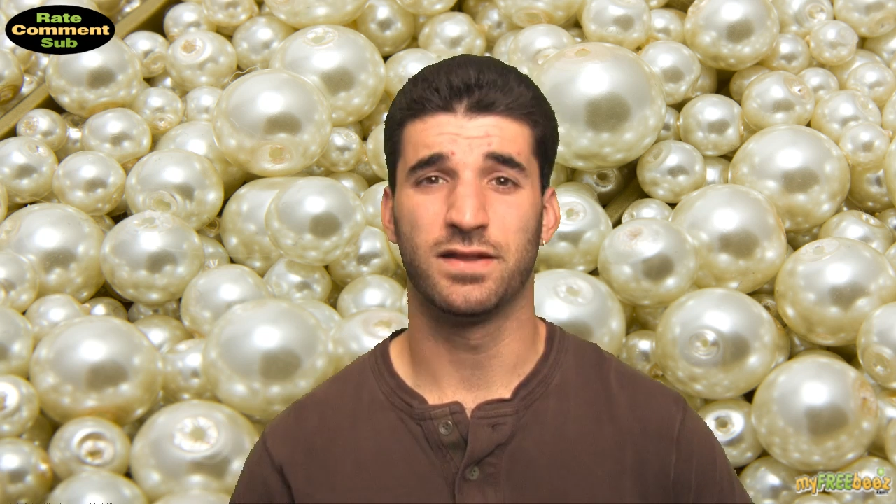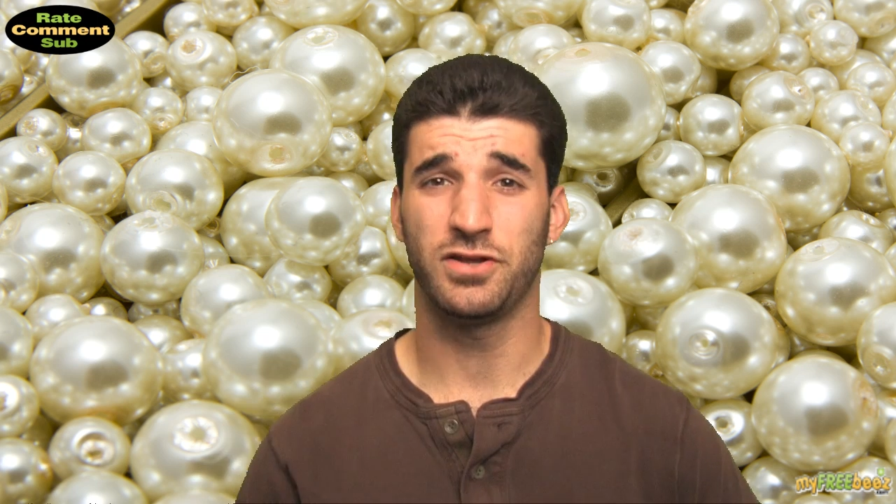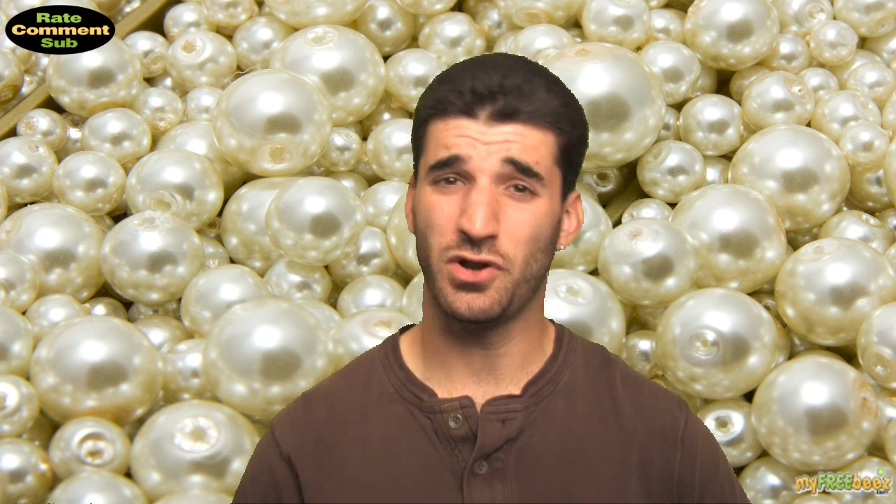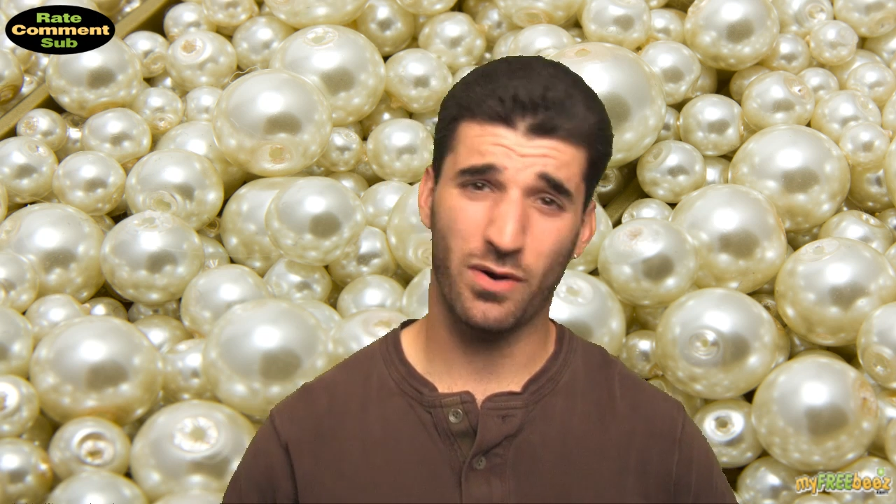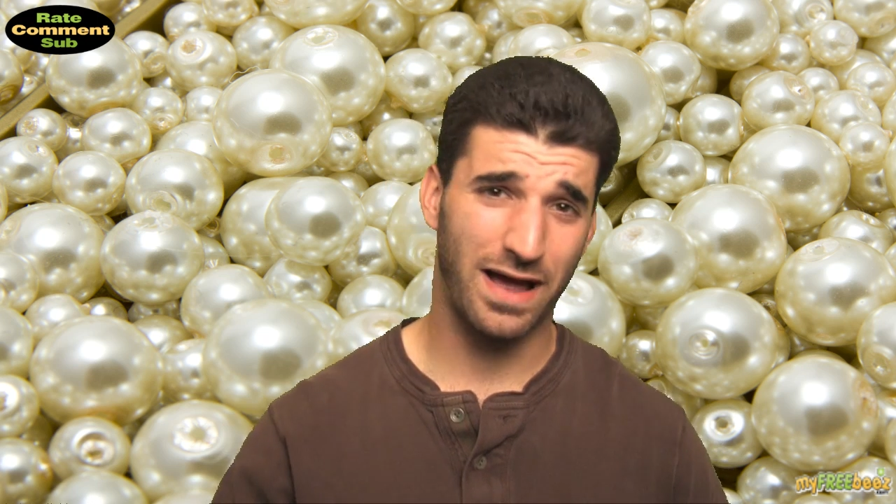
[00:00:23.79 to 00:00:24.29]
Do
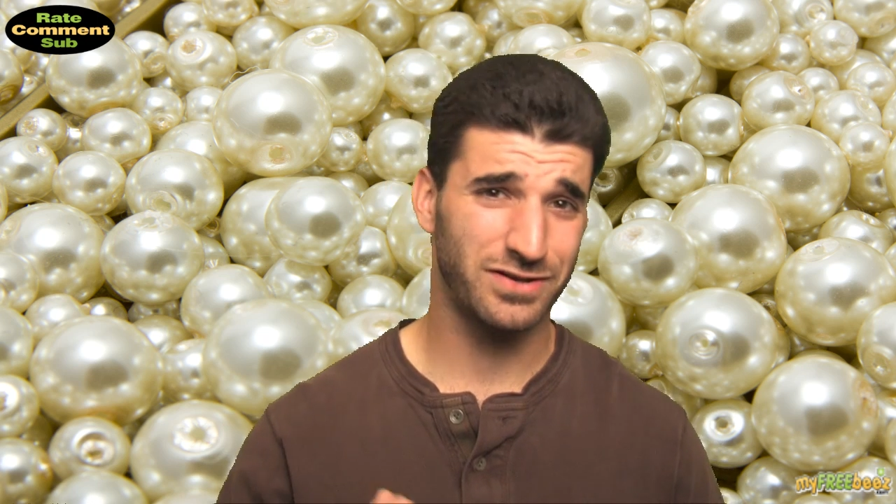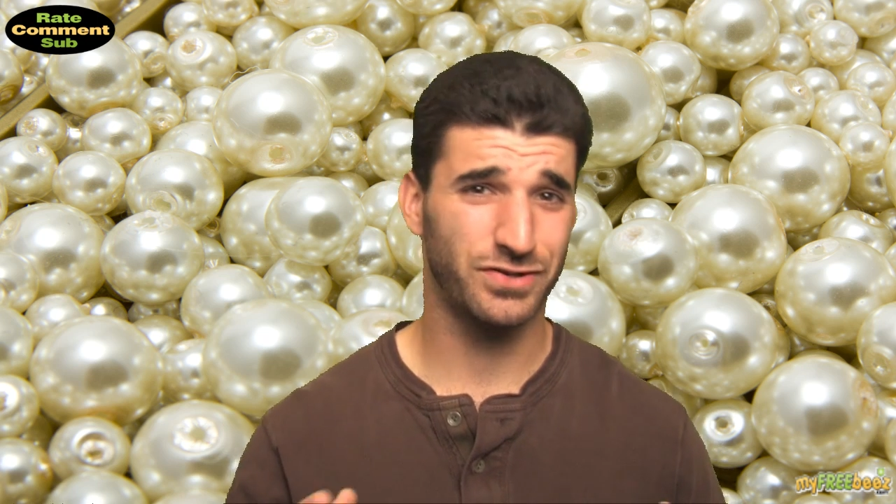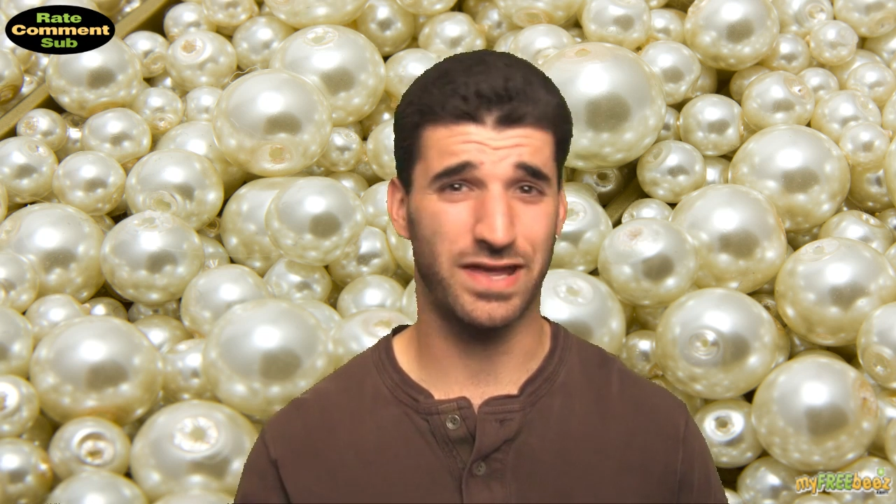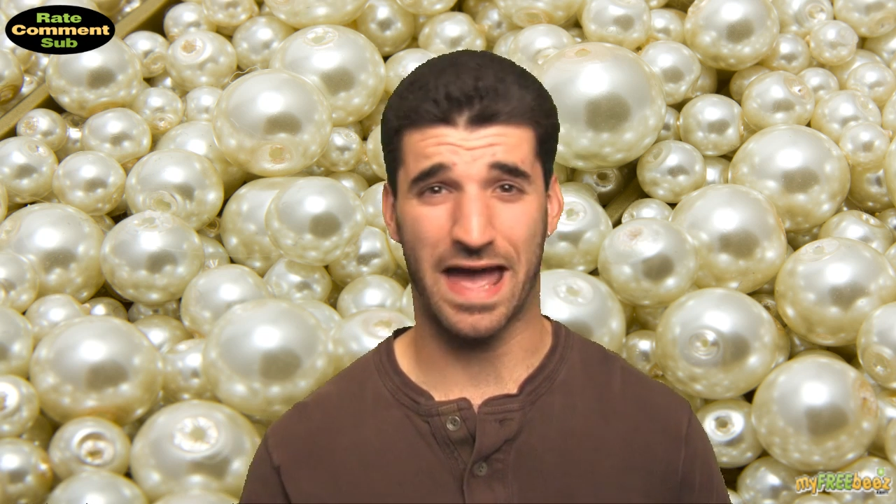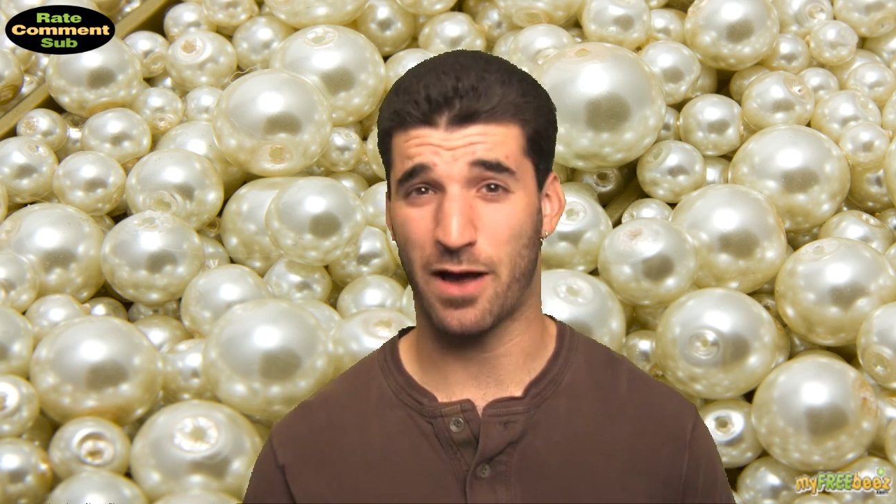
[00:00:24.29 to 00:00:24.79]
you know
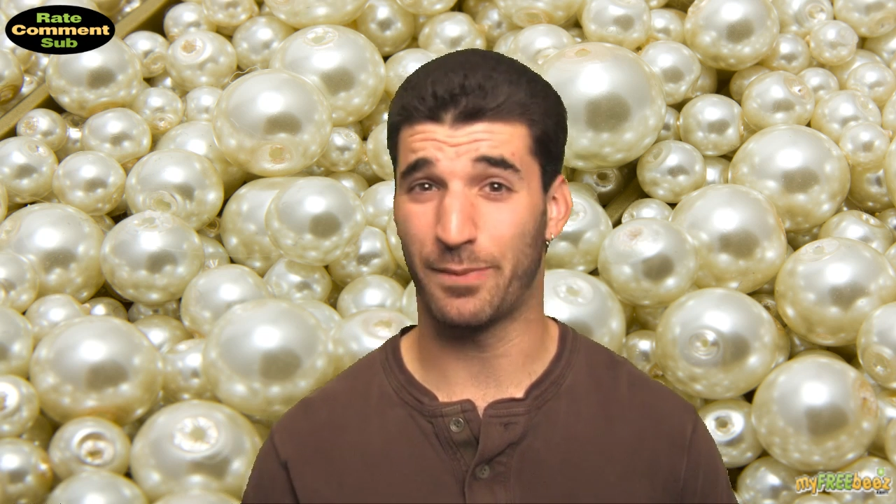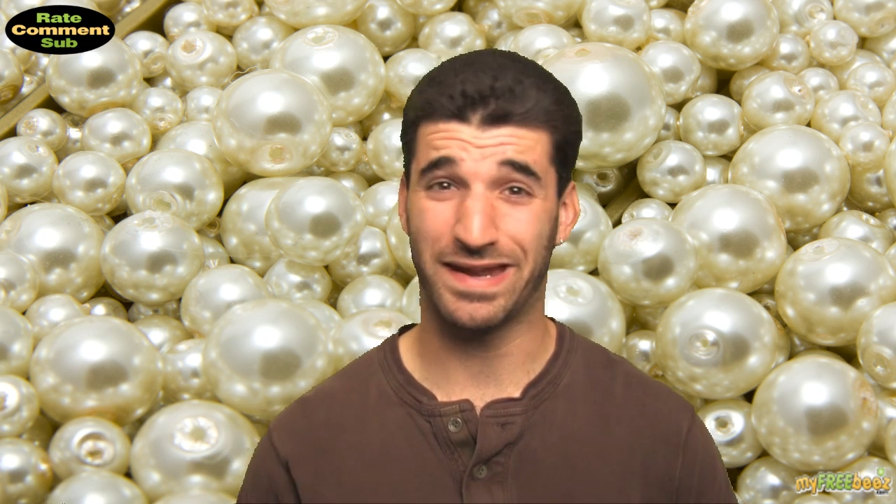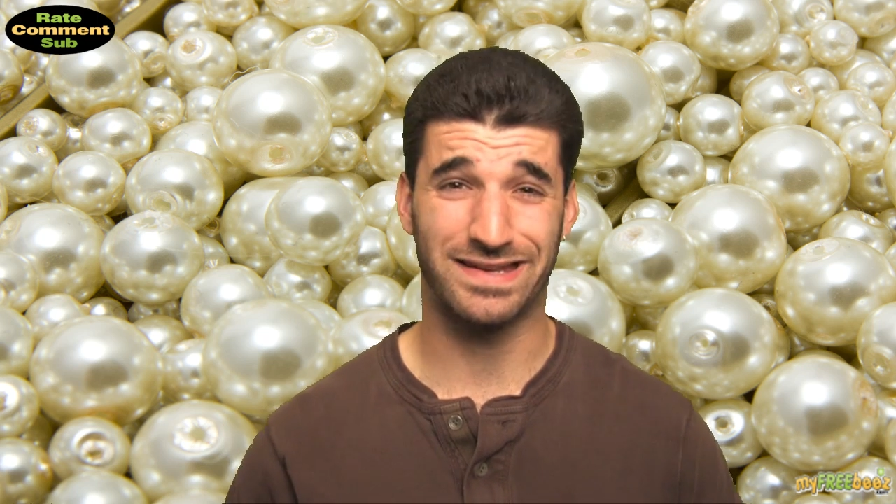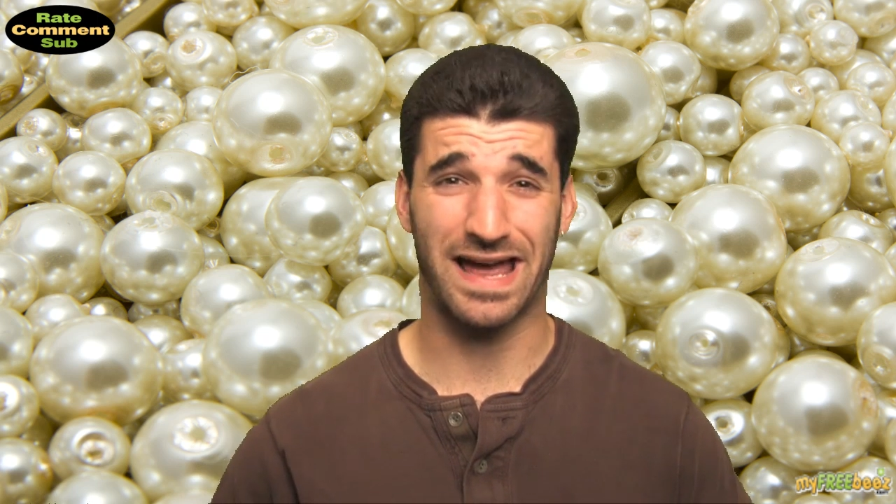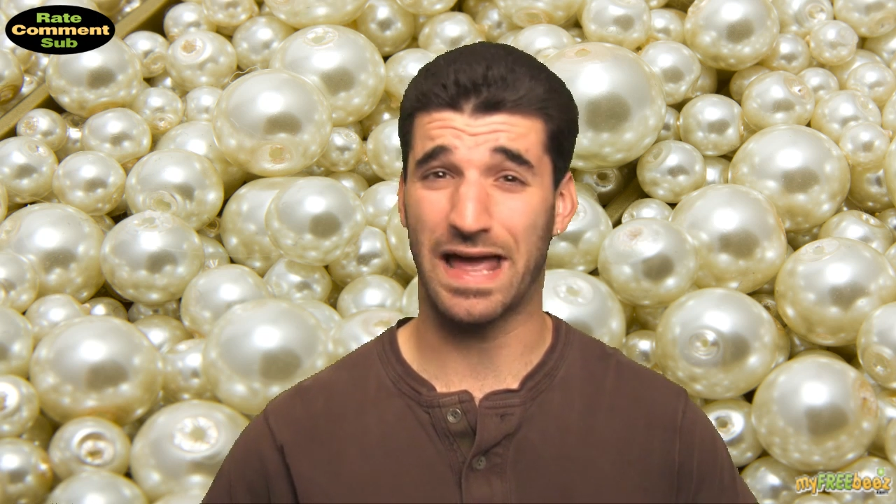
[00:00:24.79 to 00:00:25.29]
actually how
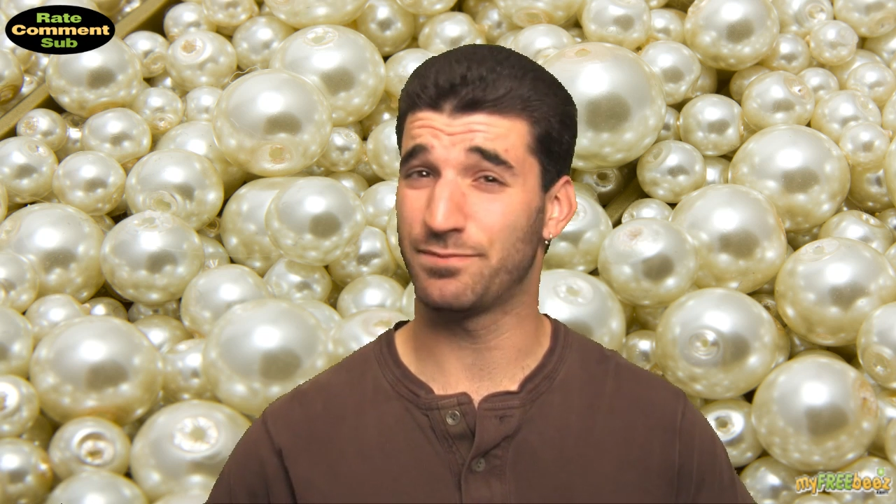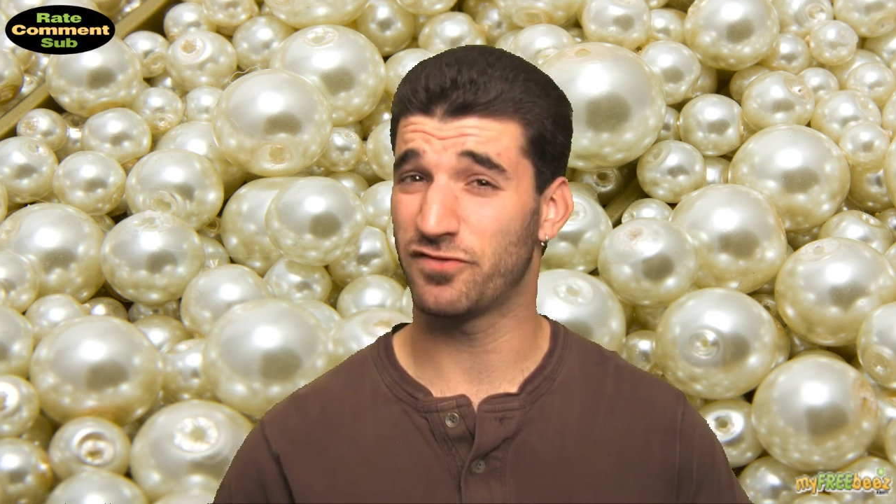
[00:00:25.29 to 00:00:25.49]
many types